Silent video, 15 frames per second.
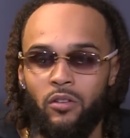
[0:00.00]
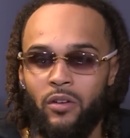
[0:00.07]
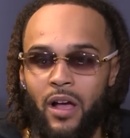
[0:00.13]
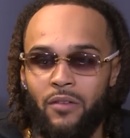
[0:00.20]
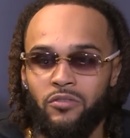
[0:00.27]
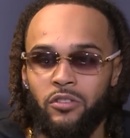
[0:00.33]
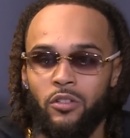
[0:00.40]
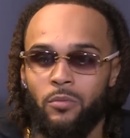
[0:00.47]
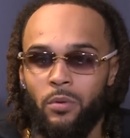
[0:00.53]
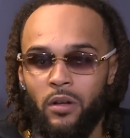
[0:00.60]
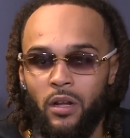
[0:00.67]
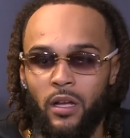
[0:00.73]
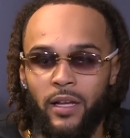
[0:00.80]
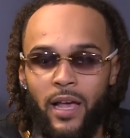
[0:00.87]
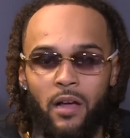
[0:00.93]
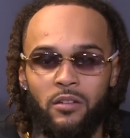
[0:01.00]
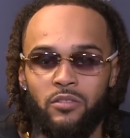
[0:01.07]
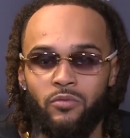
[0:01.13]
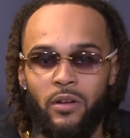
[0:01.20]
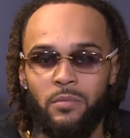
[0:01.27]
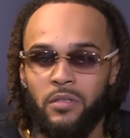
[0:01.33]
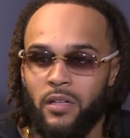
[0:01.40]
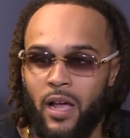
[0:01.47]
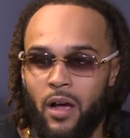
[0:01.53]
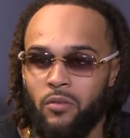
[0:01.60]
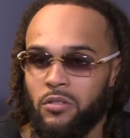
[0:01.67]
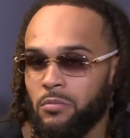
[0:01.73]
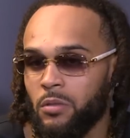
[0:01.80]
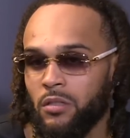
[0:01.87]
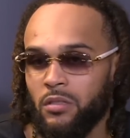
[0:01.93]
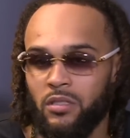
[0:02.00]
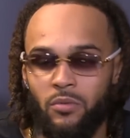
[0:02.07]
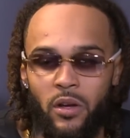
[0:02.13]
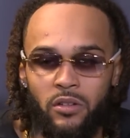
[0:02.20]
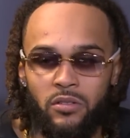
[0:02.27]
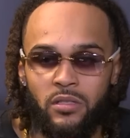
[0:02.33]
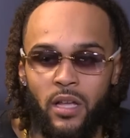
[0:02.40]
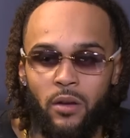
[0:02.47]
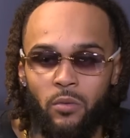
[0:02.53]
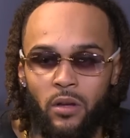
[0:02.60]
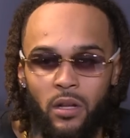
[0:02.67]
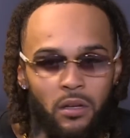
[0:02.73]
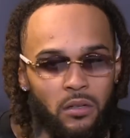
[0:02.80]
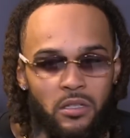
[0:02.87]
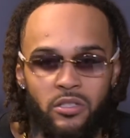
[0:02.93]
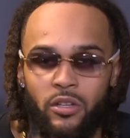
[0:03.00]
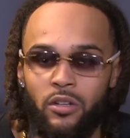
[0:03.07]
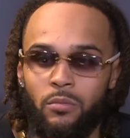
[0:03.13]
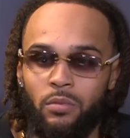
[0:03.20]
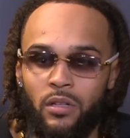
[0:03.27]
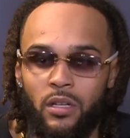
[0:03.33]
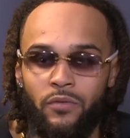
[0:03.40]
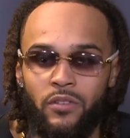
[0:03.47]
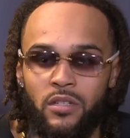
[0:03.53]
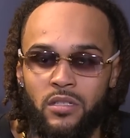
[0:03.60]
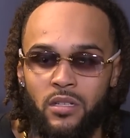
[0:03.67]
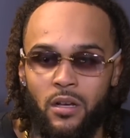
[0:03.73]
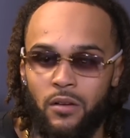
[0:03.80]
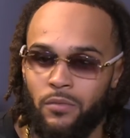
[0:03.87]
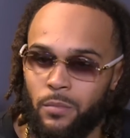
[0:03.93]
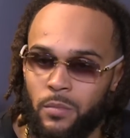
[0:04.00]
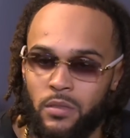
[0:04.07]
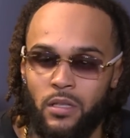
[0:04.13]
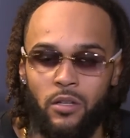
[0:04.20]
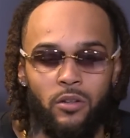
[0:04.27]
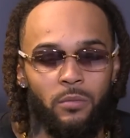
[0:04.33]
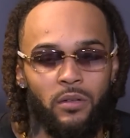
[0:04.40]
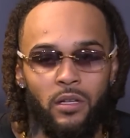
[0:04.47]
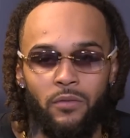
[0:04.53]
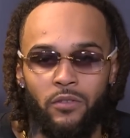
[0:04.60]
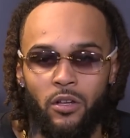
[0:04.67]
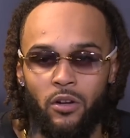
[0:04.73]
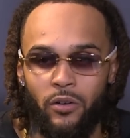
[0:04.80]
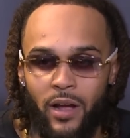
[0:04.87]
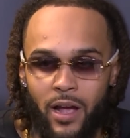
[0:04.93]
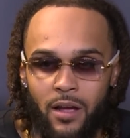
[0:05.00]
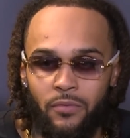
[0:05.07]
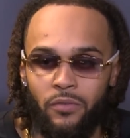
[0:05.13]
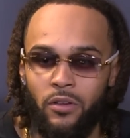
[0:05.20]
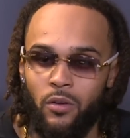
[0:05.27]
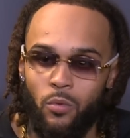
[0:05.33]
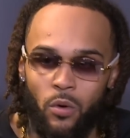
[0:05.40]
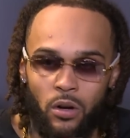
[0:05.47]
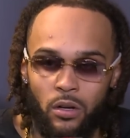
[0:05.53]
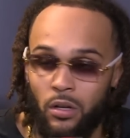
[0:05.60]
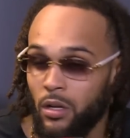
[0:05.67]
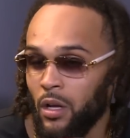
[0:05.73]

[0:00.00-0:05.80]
Obviously you put in countless reps and hours, but that's why you stay with it. Continue to believe in yourself, continue to believe in your craft and your work,